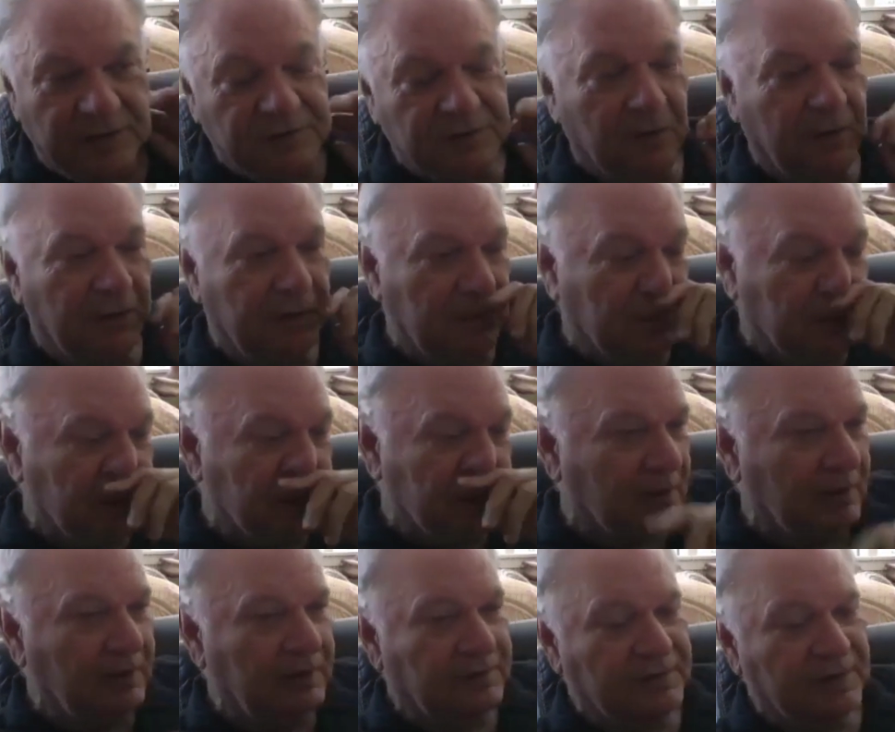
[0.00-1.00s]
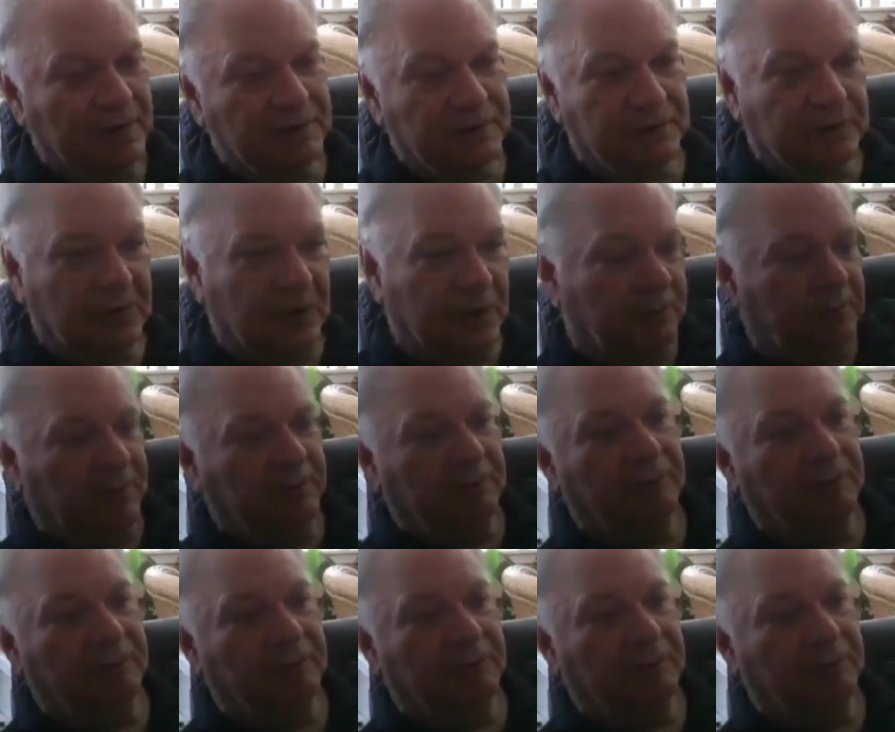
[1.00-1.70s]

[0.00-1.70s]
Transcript: it's going to occur. He says it's going to be